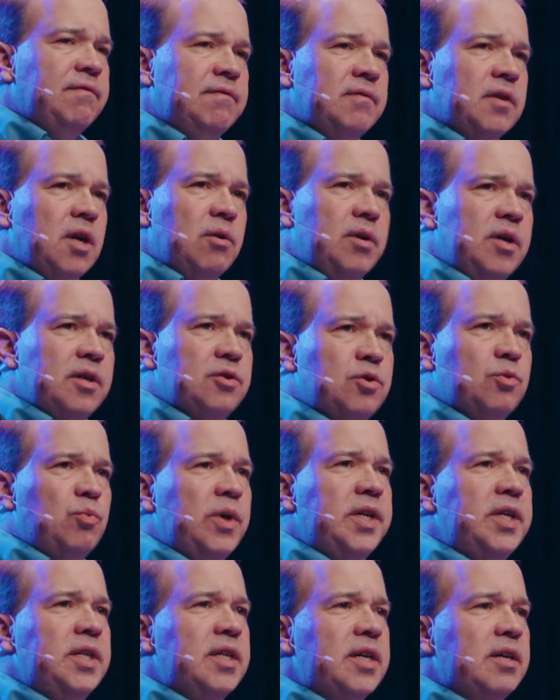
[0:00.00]
book,
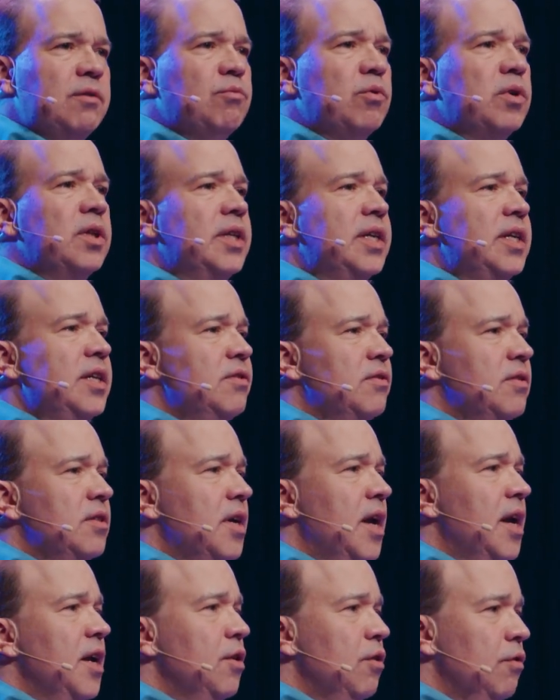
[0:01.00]
Accelerate.
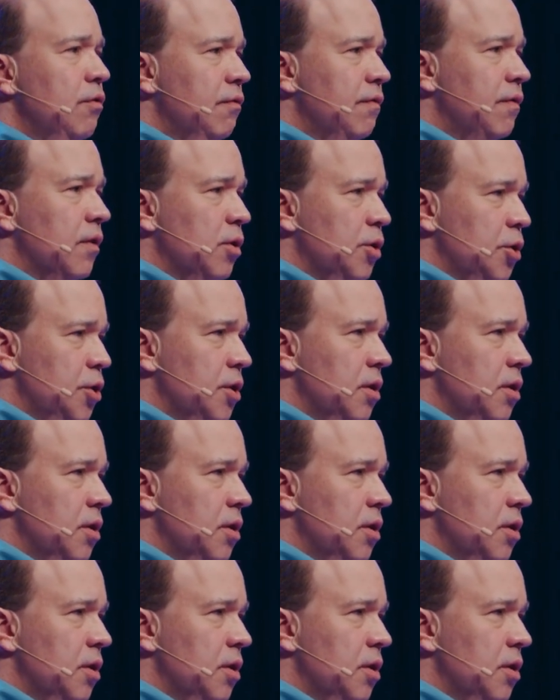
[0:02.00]
We've taken this